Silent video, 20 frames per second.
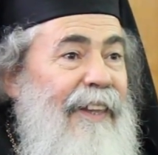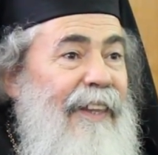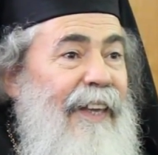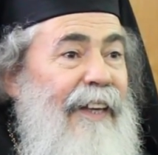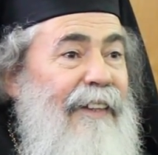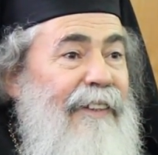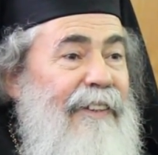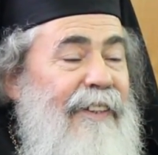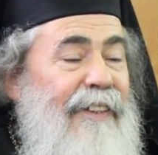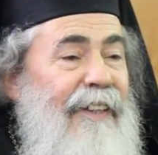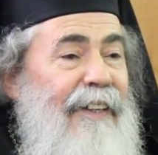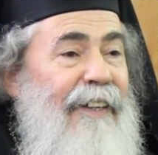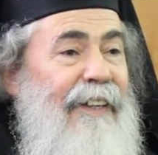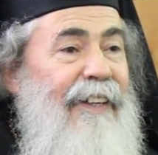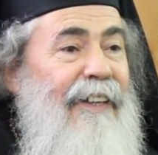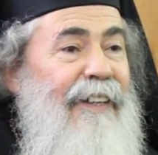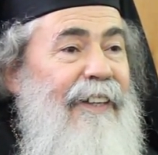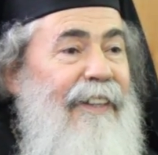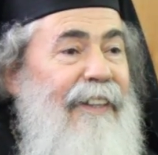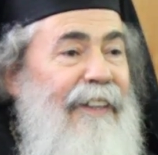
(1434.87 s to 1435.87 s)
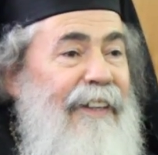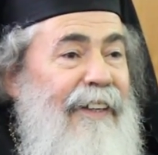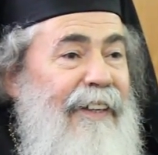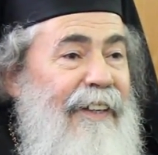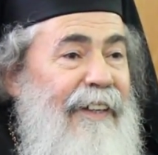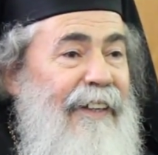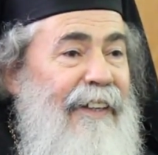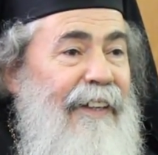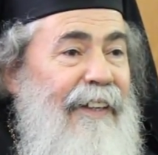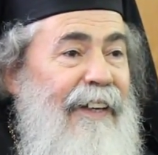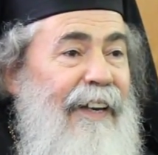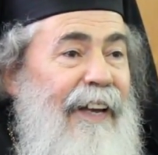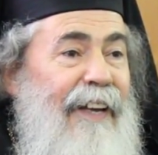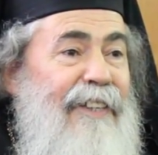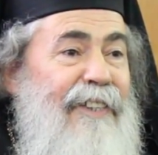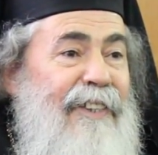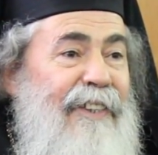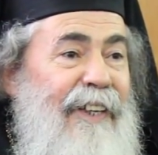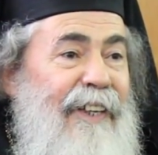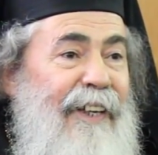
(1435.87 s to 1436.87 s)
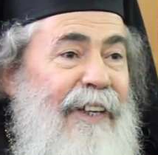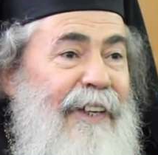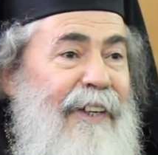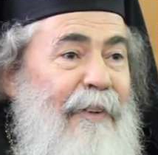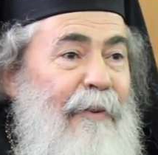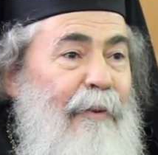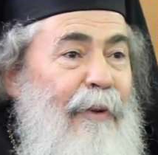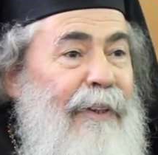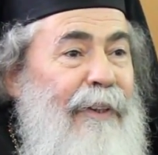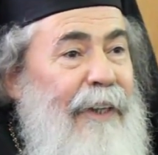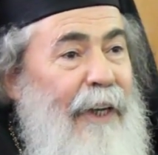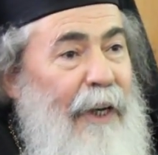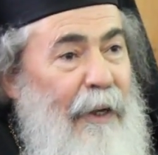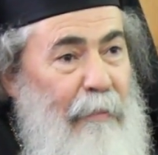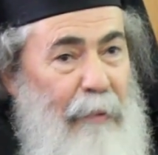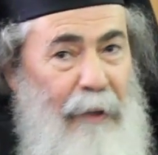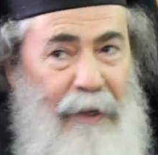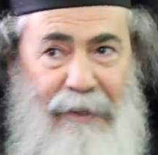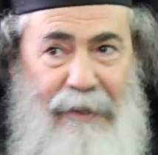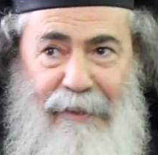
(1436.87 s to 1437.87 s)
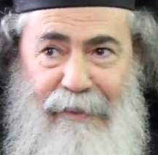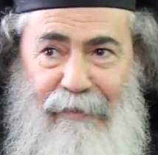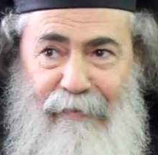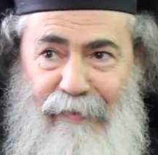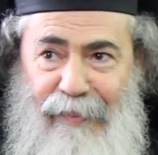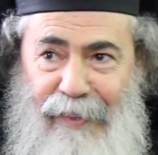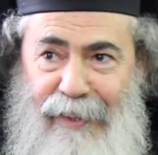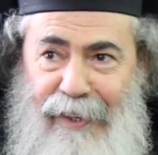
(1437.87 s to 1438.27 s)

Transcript: that the last day will take place.